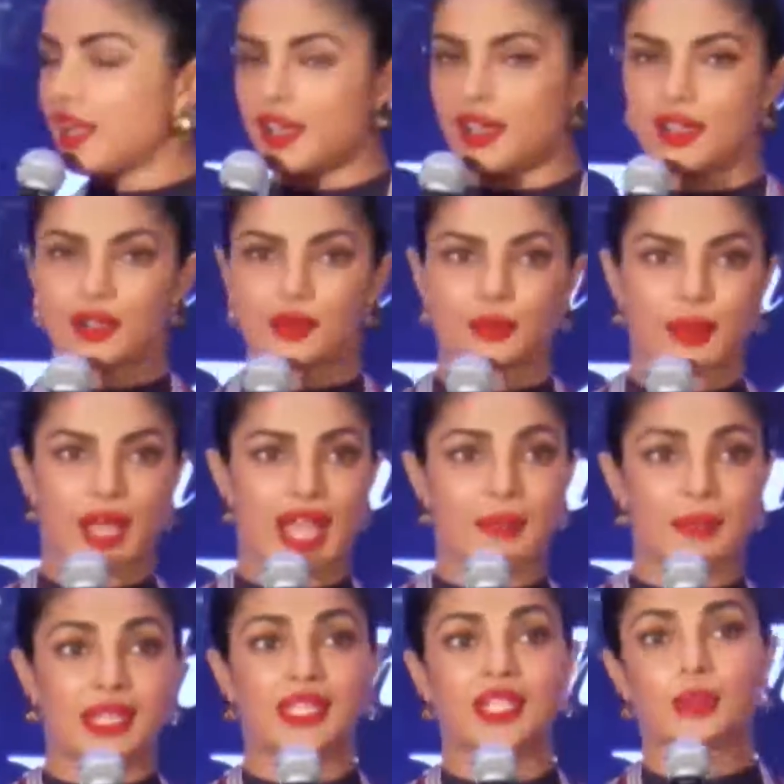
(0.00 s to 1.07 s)
I
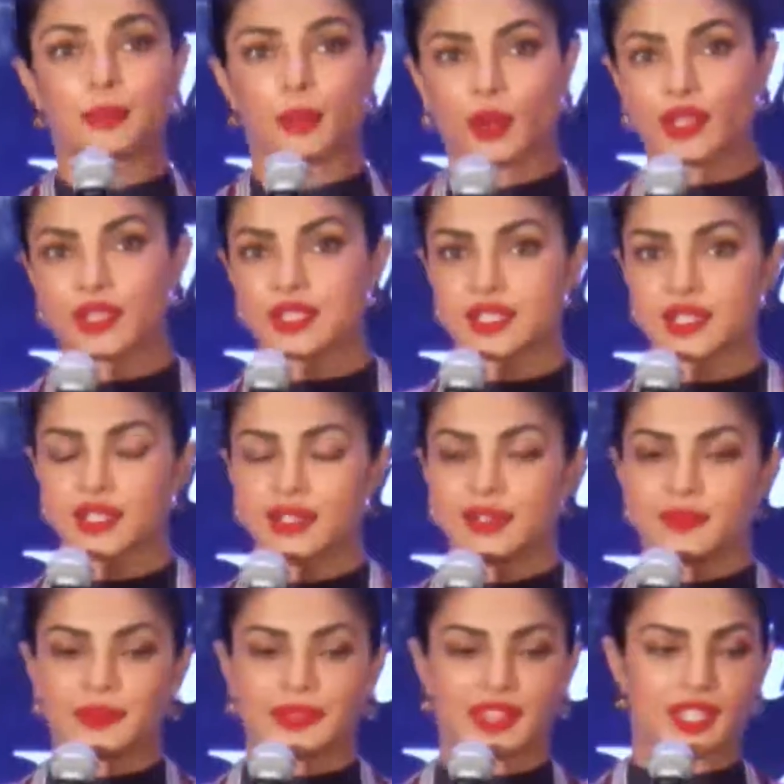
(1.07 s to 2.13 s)
make it a point
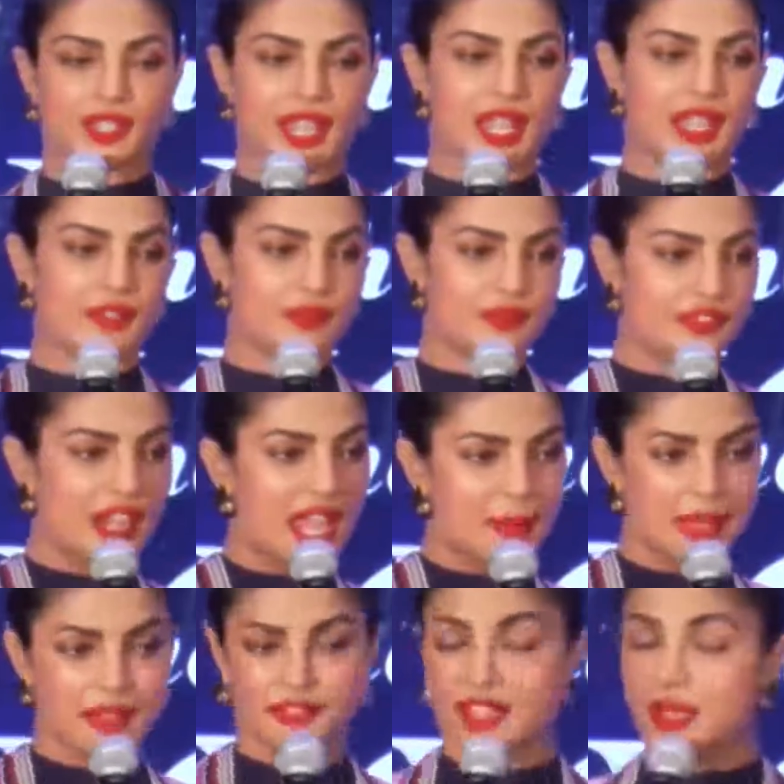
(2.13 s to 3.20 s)
that I fly
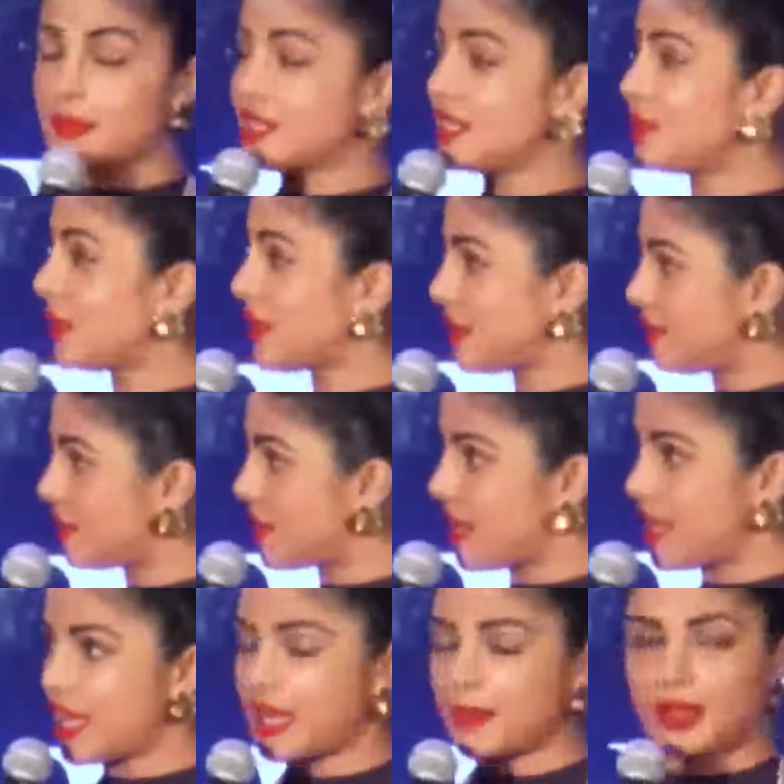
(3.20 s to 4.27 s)
my family wherever I
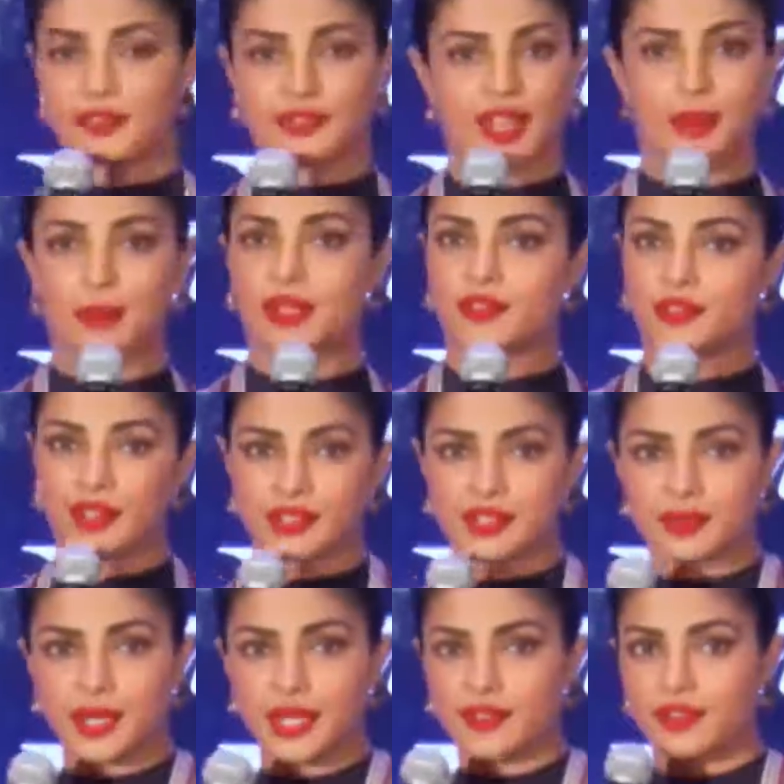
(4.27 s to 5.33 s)
am, I fly my
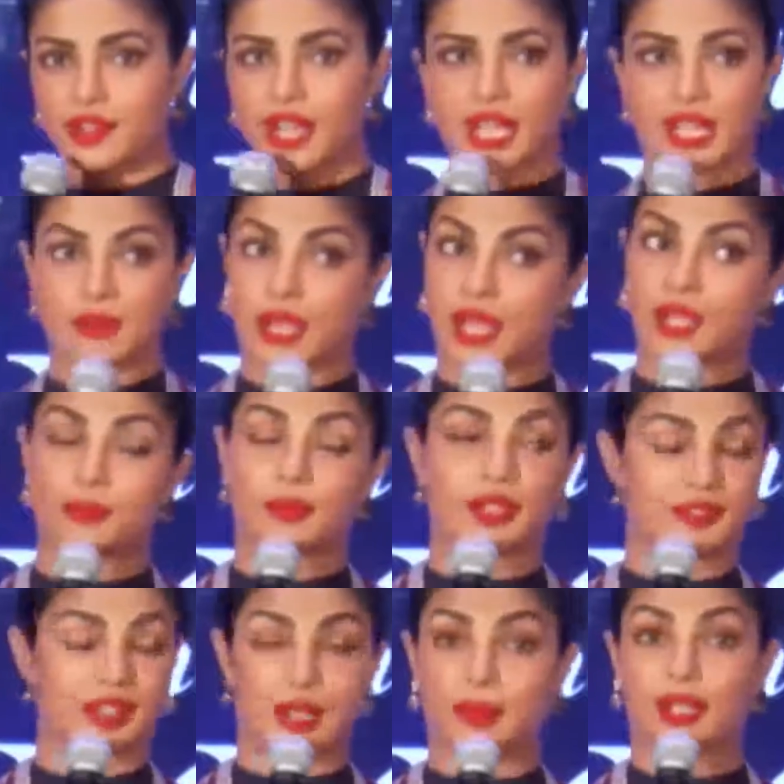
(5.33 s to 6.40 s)
friends wherever I am, I
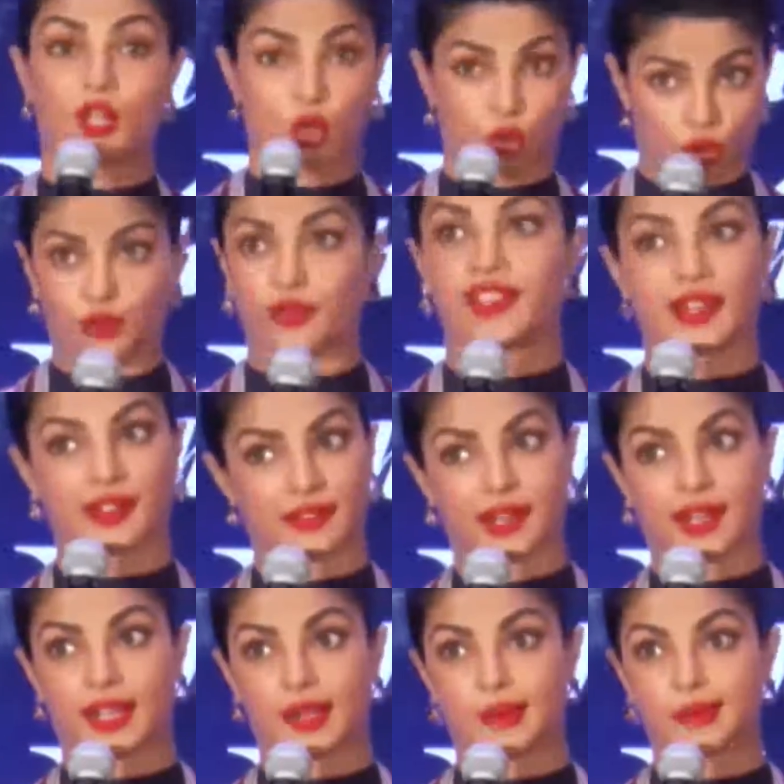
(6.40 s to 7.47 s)
fly my cook wherever
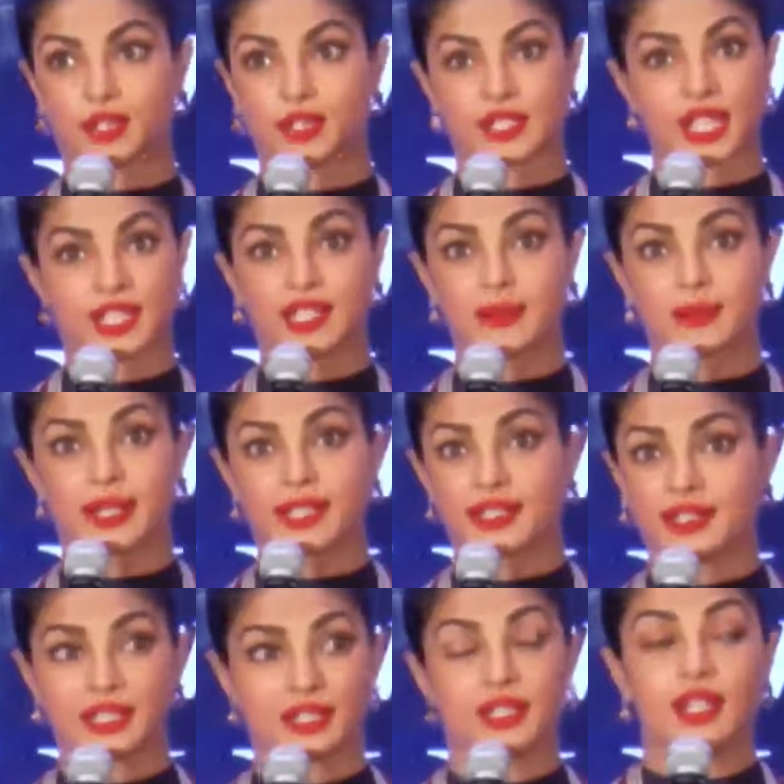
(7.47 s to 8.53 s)
I am, because I need my
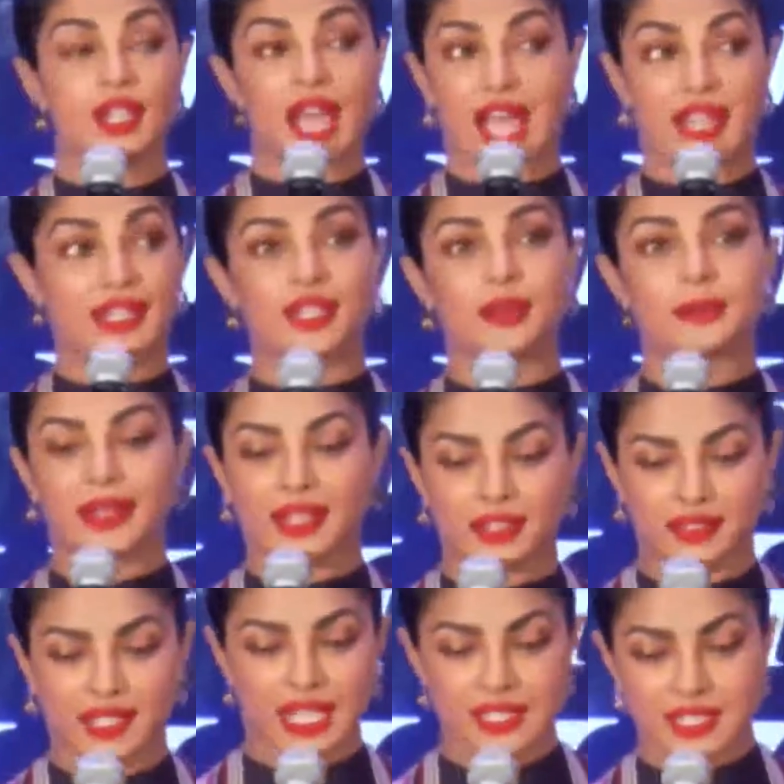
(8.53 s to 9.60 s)
Hindi, I need my
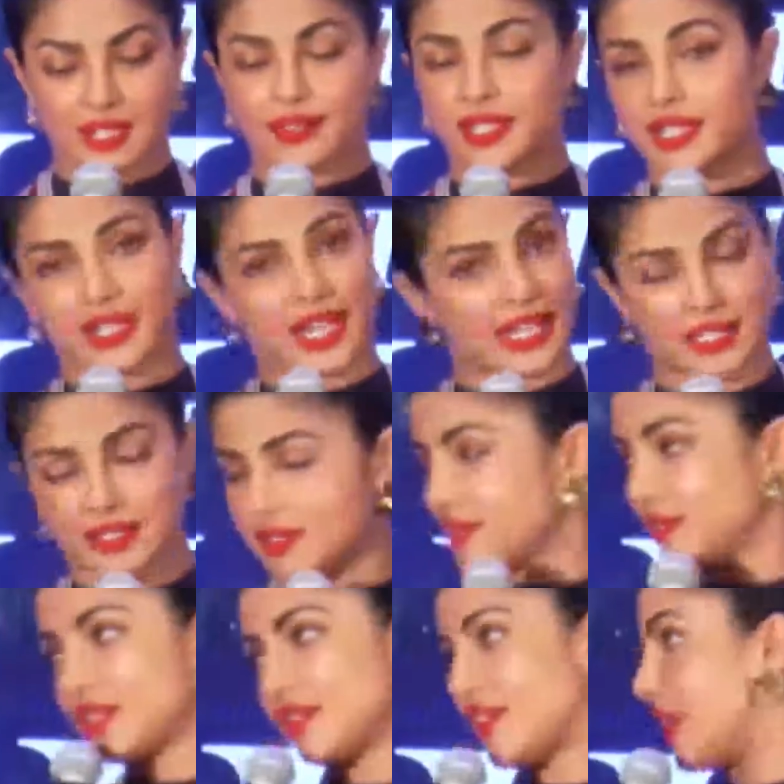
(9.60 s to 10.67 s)
dal chawal at night,
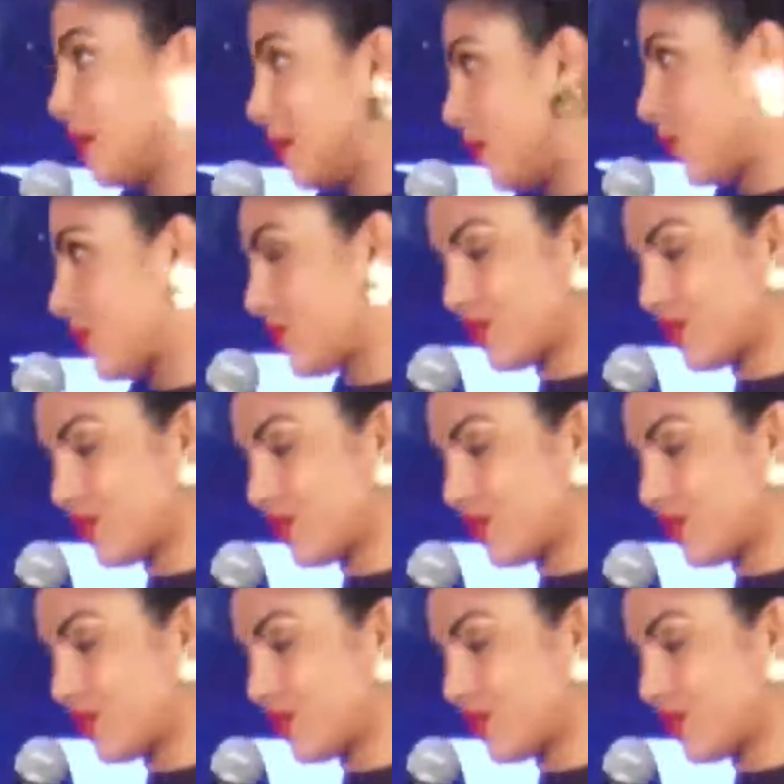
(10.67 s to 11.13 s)
it's very important.